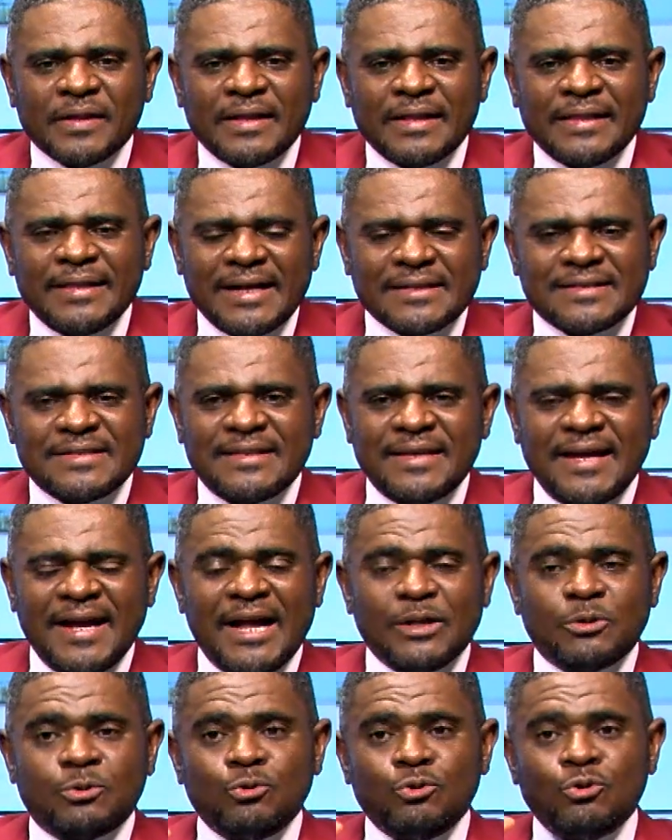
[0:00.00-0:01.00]
that they
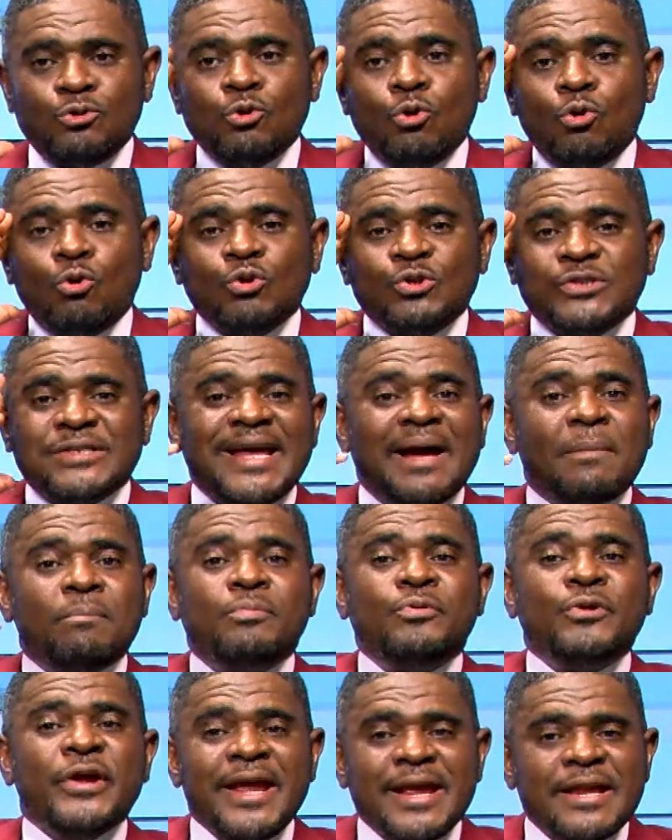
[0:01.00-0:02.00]
had to use their
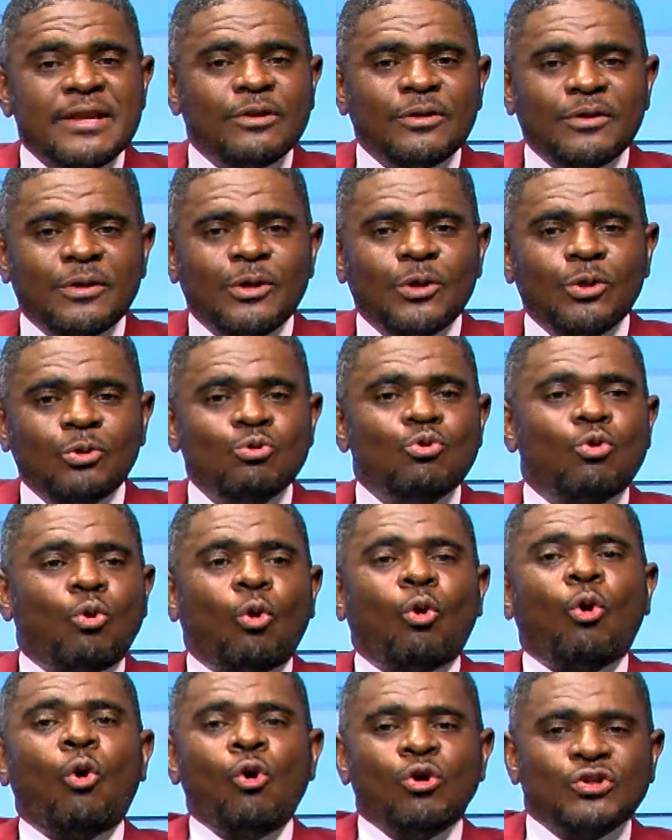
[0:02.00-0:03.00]
brain to
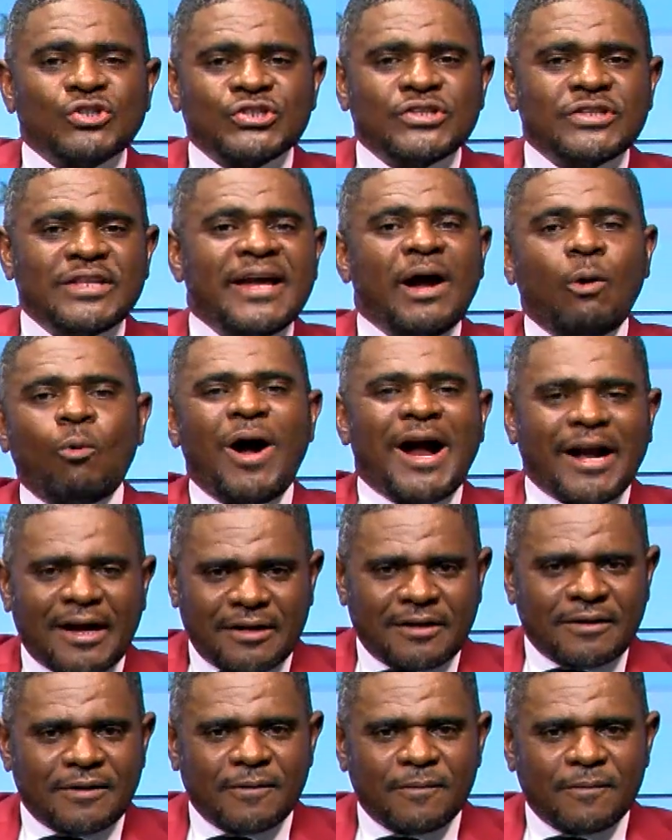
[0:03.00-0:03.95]
quote their work.